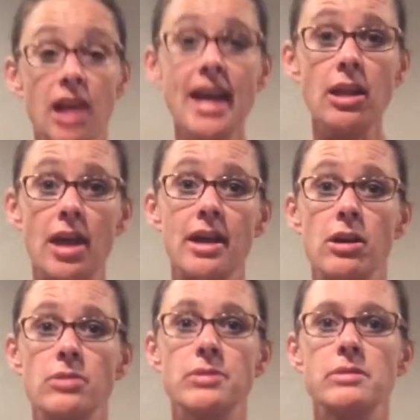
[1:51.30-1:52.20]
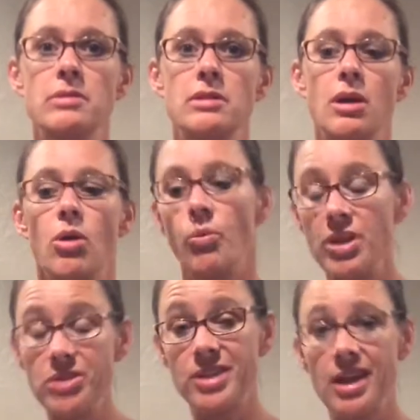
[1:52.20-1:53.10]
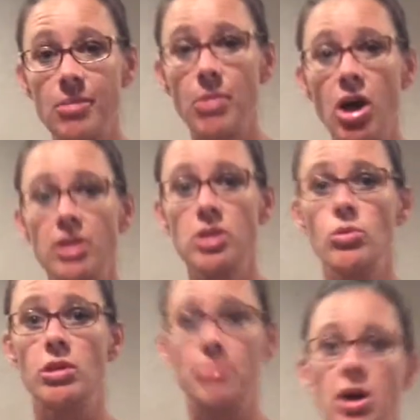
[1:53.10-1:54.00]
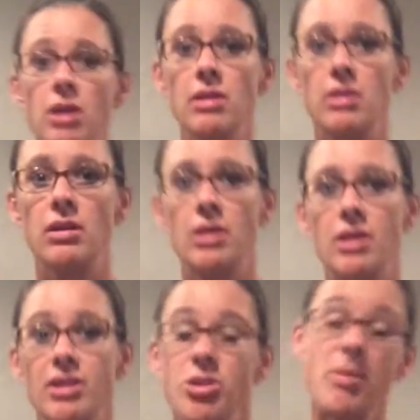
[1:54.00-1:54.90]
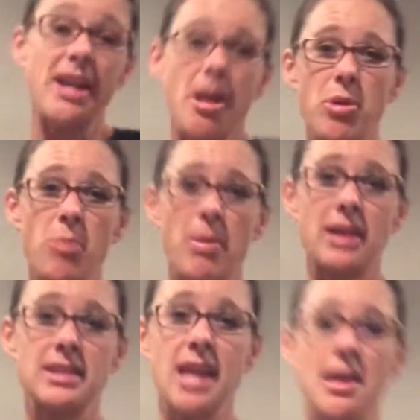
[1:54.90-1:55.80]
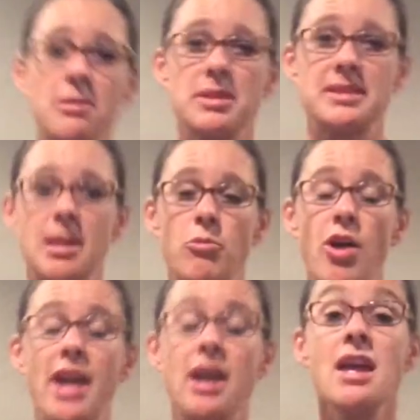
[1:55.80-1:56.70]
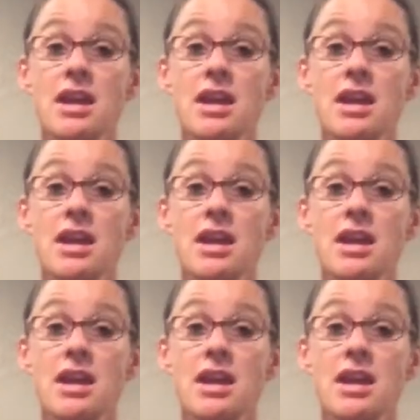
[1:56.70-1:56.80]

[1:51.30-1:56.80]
like Legos, when you take a molecule apart, you might not put it back together the same way.